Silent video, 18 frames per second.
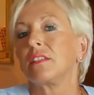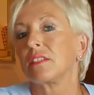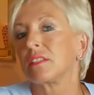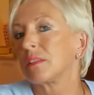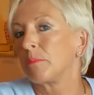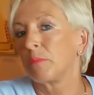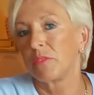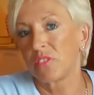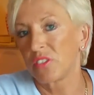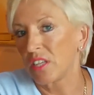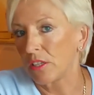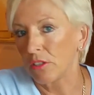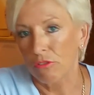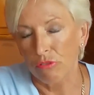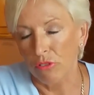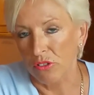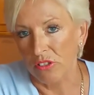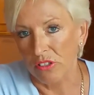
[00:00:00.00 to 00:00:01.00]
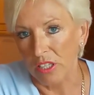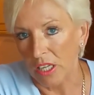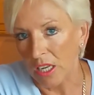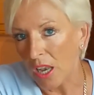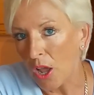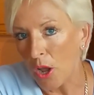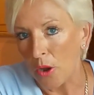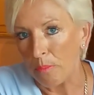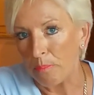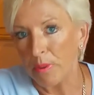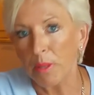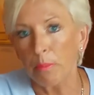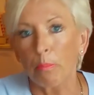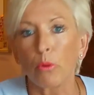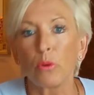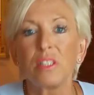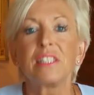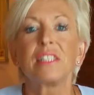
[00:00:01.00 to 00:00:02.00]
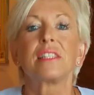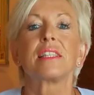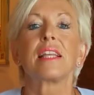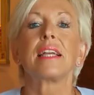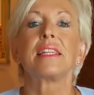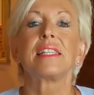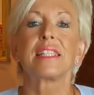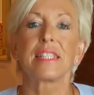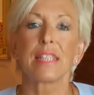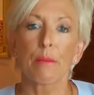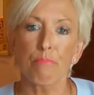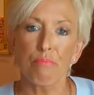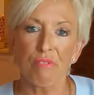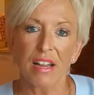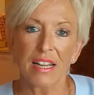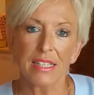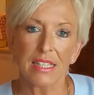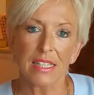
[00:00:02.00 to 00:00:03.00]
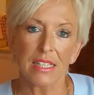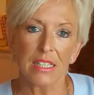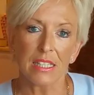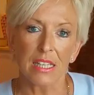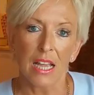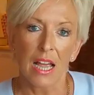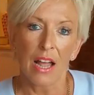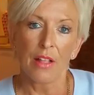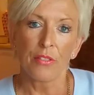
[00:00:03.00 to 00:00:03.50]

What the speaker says: some have said across the globe, but the point is they separated